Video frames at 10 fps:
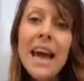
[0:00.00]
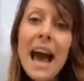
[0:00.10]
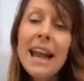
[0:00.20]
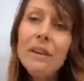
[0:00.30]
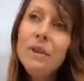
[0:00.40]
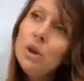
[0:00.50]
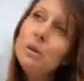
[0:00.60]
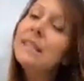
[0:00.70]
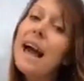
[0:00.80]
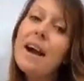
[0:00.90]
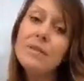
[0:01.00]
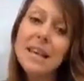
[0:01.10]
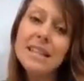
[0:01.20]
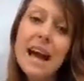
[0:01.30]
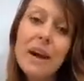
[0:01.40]
And if you were to have
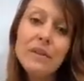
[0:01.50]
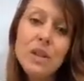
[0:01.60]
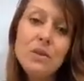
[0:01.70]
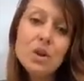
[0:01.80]
this after you've